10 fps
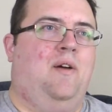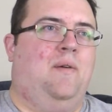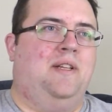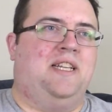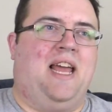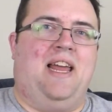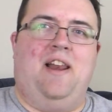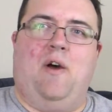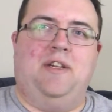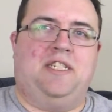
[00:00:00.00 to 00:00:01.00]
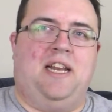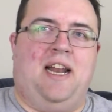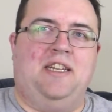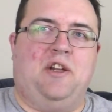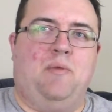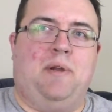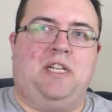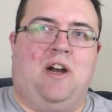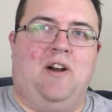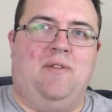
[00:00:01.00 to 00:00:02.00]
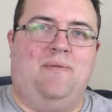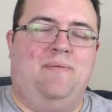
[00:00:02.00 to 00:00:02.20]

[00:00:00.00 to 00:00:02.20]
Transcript: Once again, hoisted on his own petard.